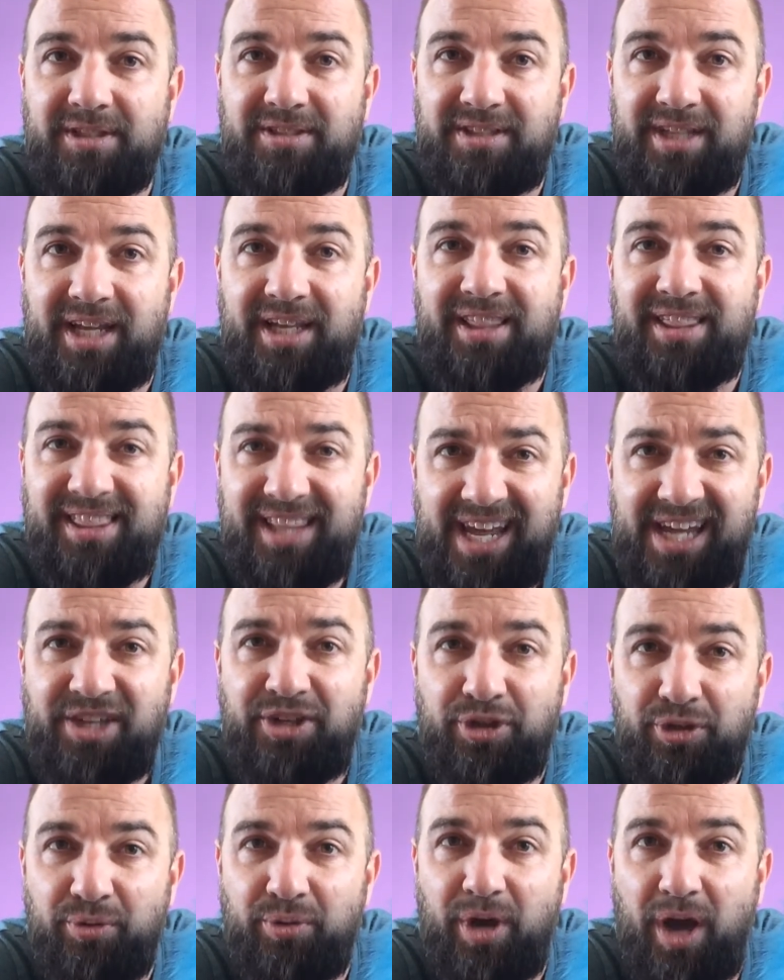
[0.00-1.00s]
to say
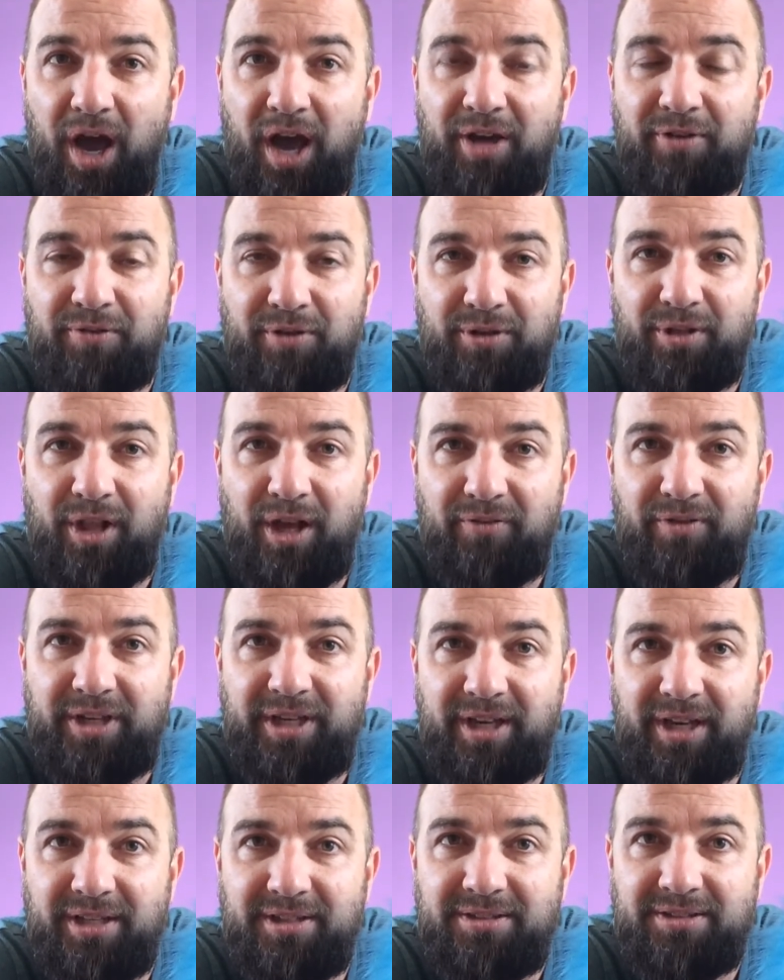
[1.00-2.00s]
thank you, God, for
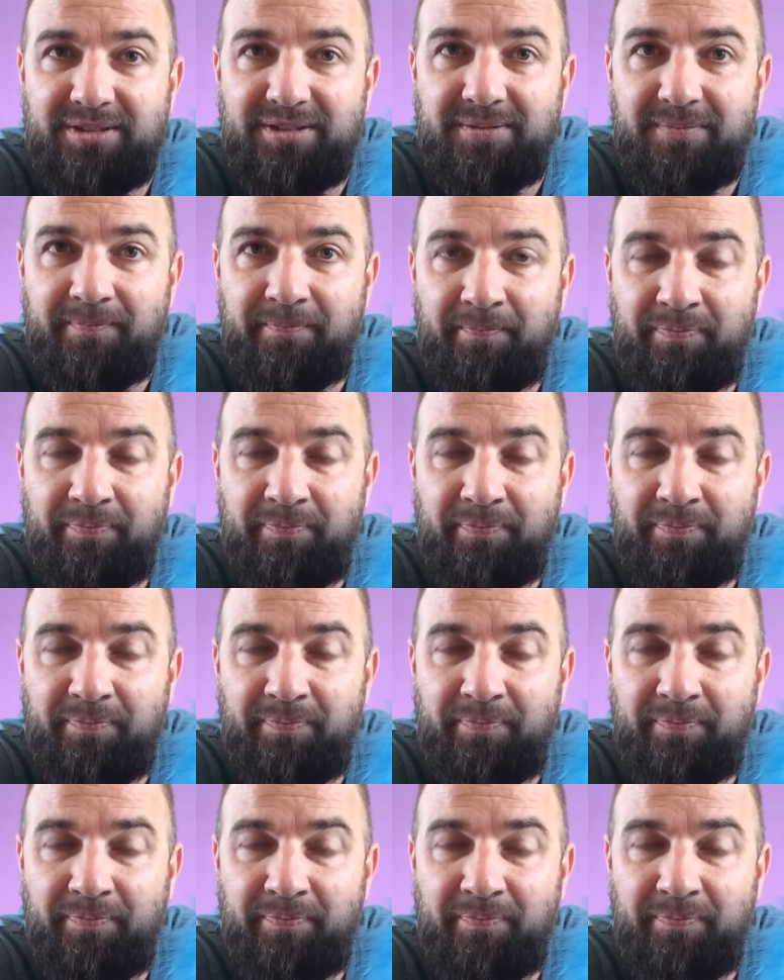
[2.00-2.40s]
loving us.